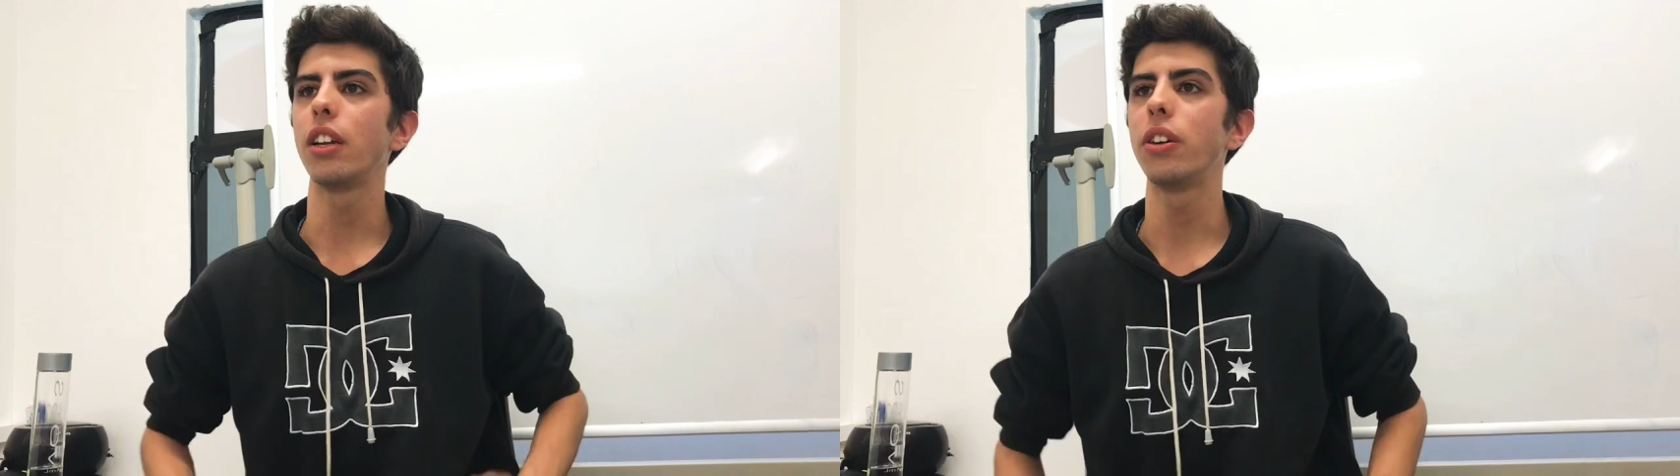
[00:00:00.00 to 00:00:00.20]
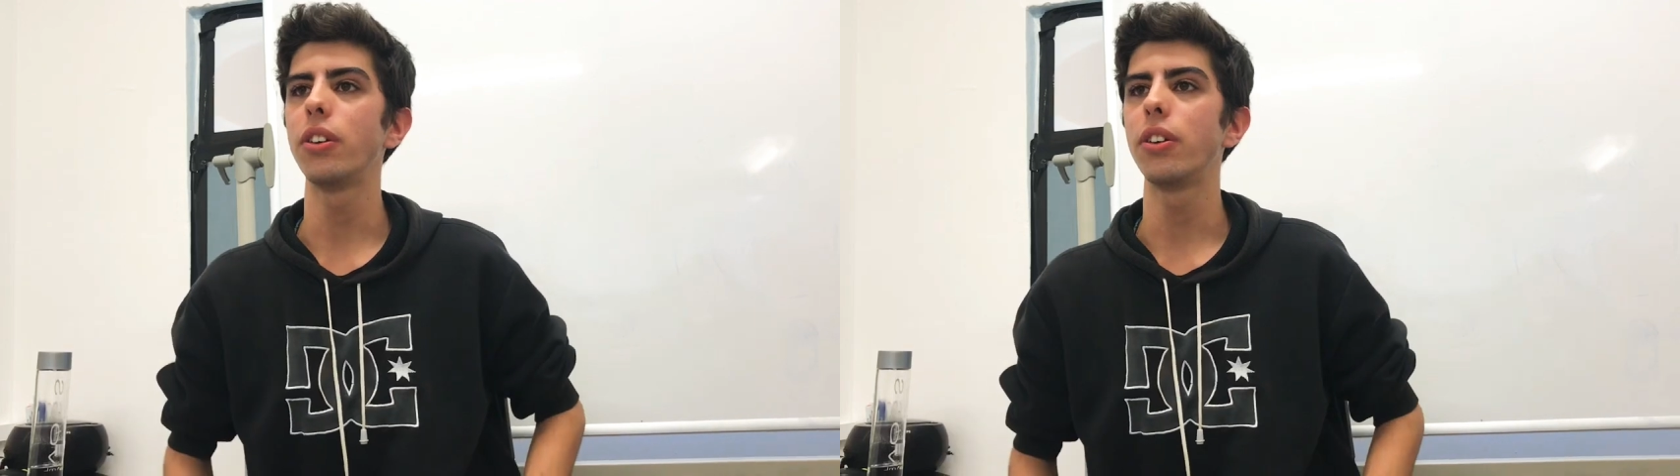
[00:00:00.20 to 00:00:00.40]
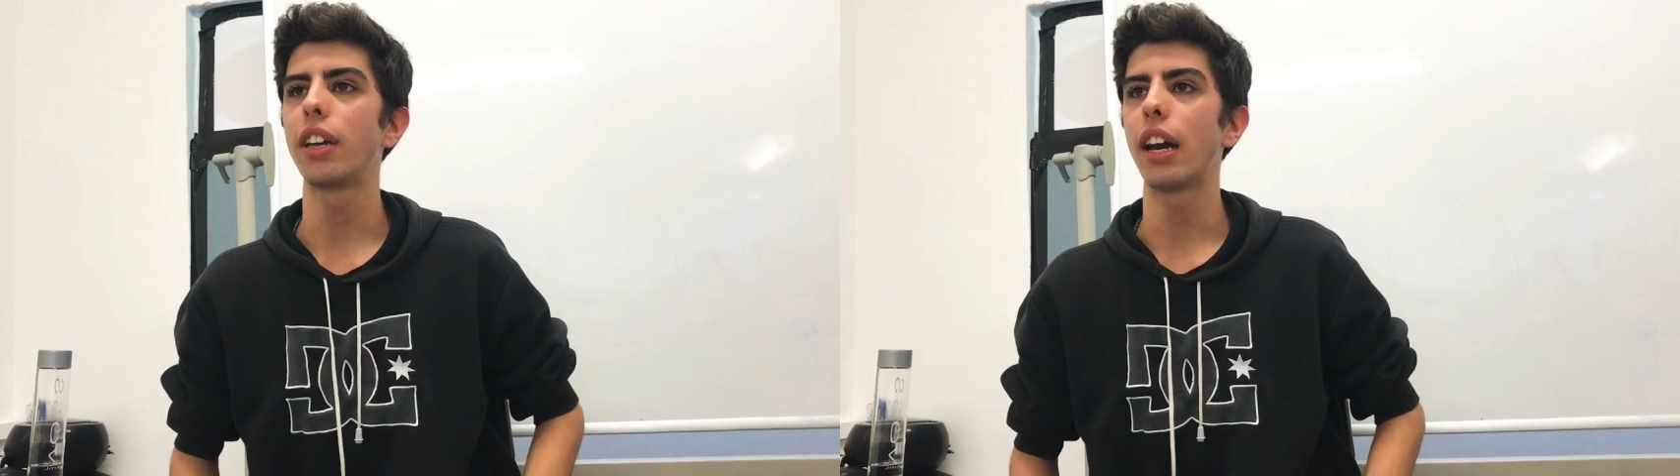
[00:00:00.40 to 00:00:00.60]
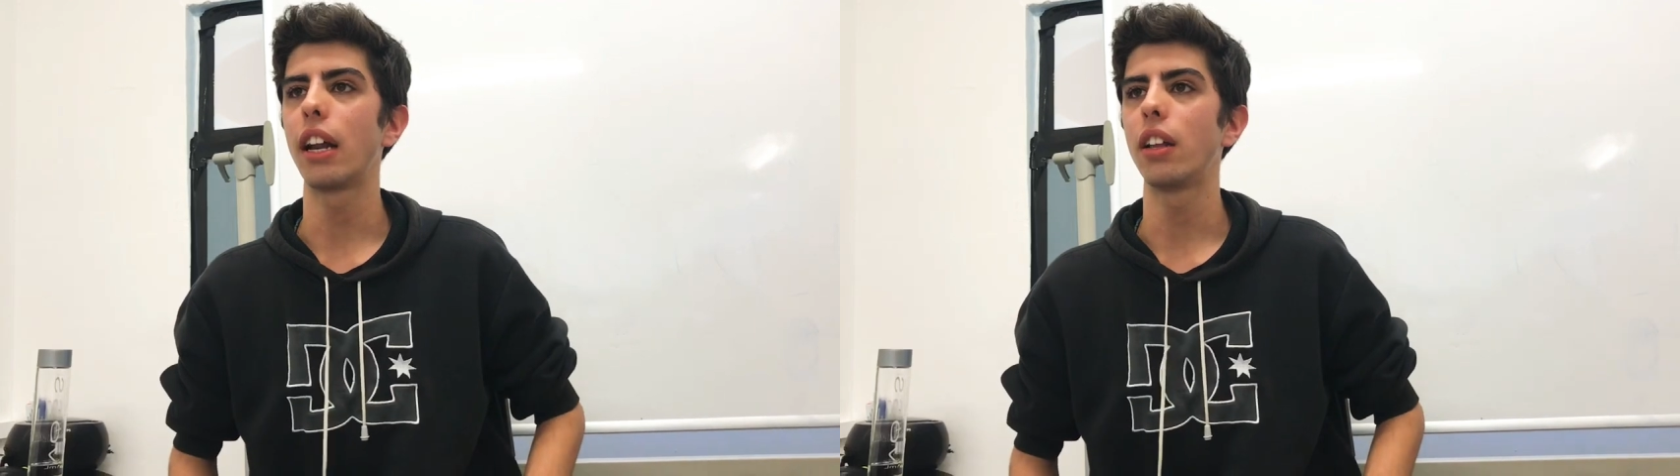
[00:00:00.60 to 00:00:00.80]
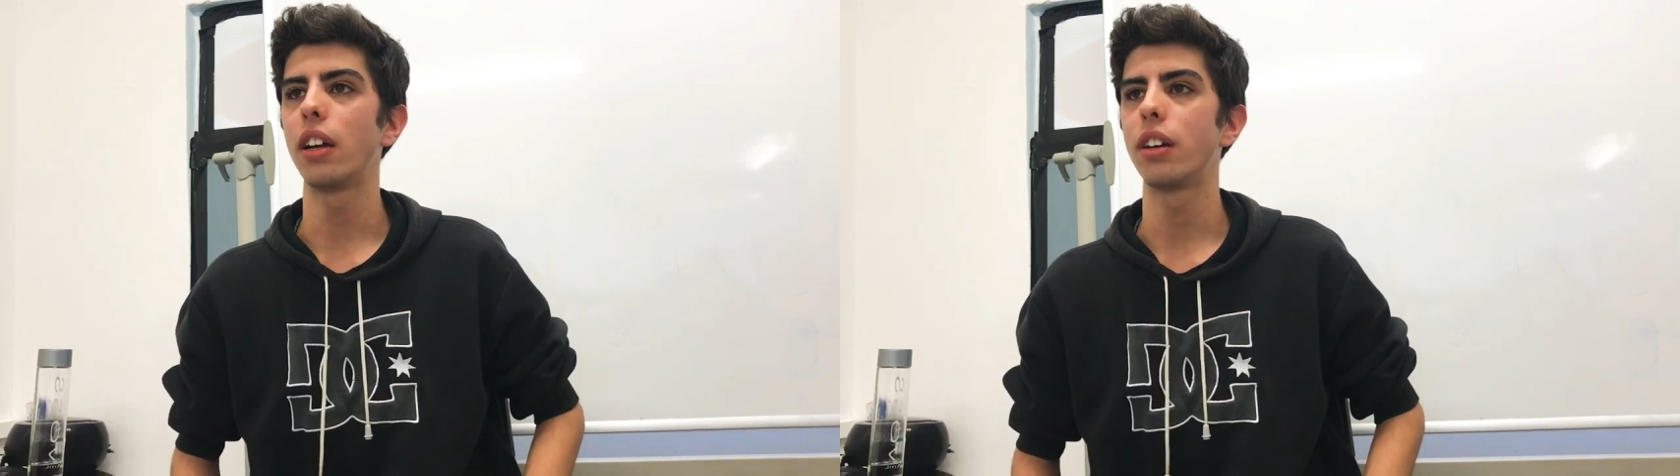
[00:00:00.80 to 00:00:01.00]
you get
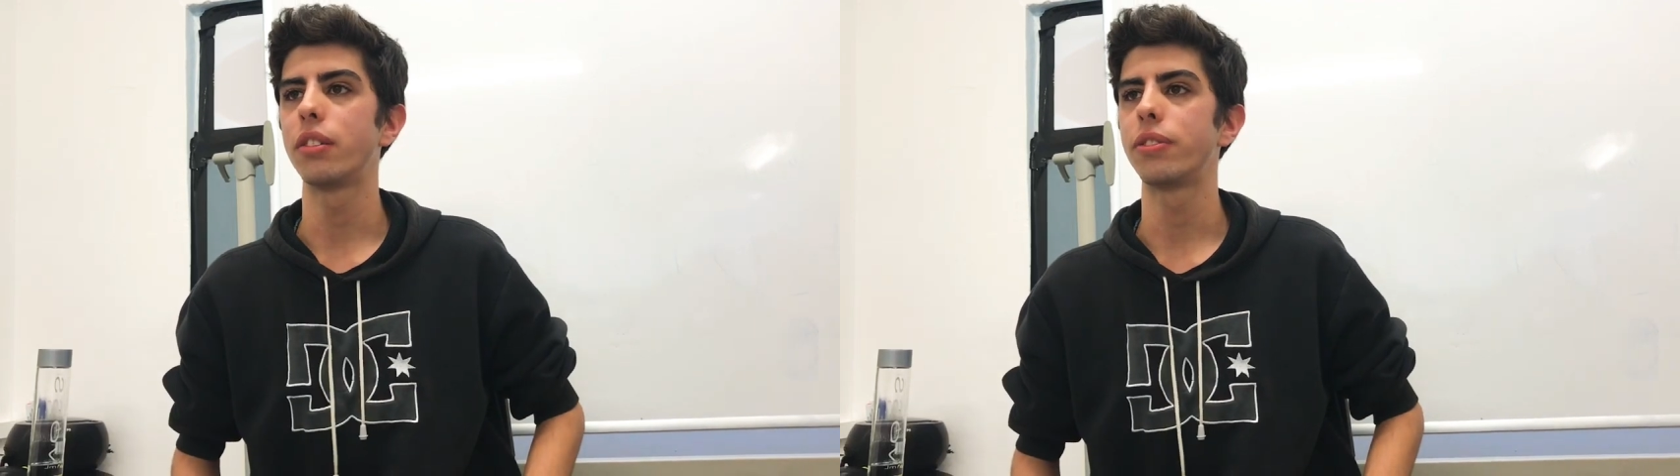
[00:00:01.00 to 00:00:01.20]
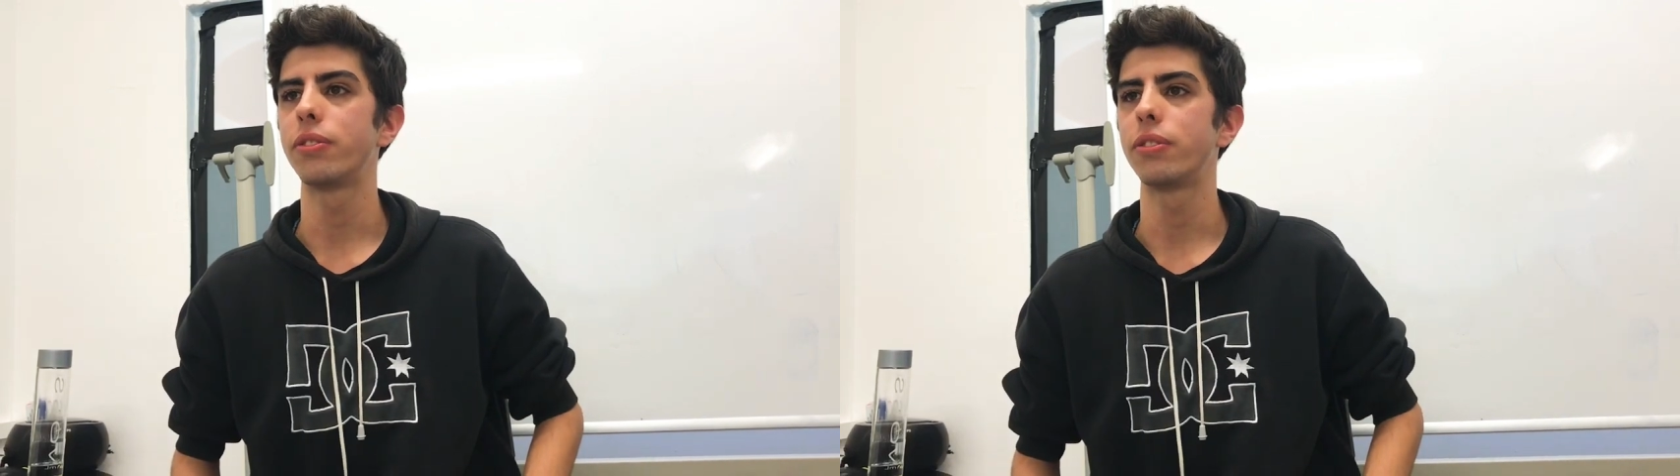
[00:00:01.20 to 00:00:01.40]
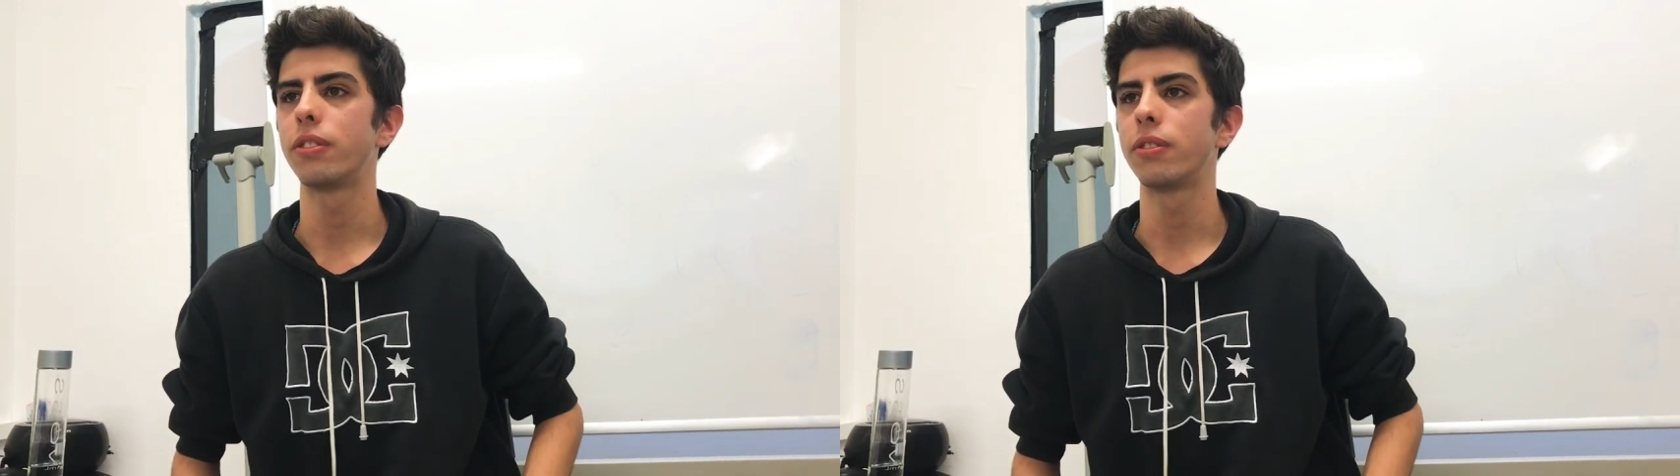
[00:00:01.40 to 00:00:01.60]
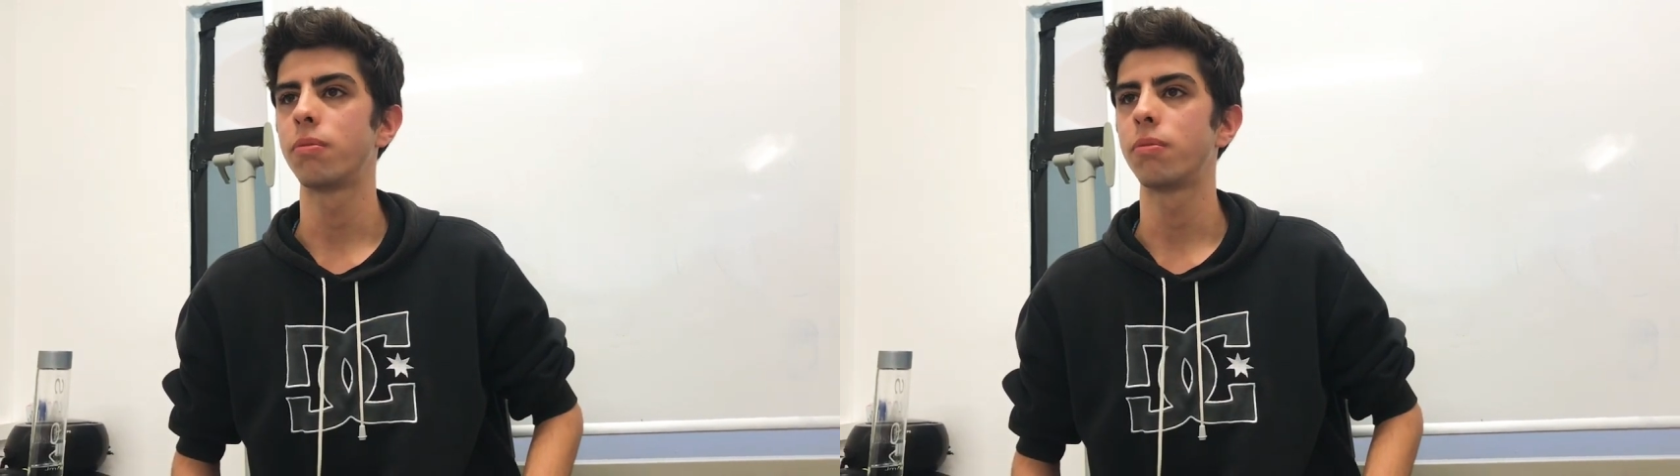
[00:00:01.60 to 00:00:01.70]
a lot of,